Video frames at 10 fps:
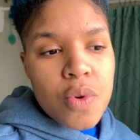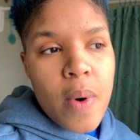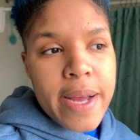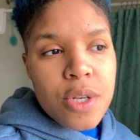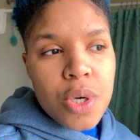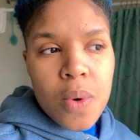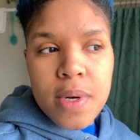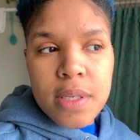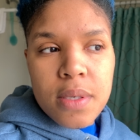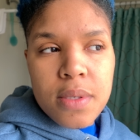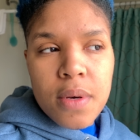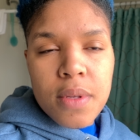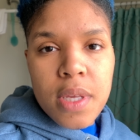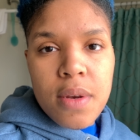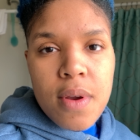So I don't
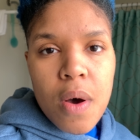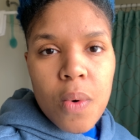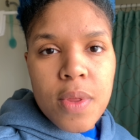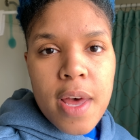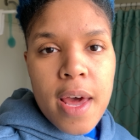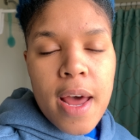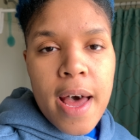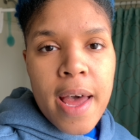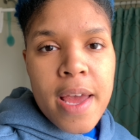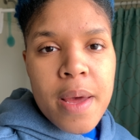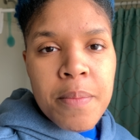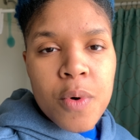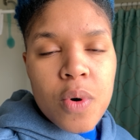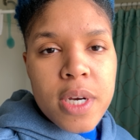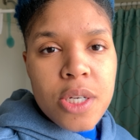necessarily know that I am
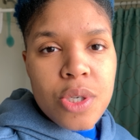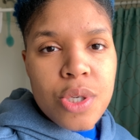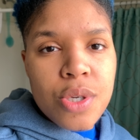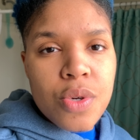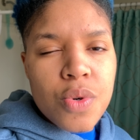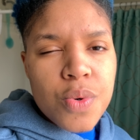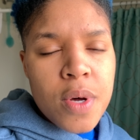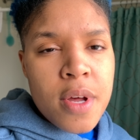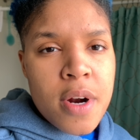going to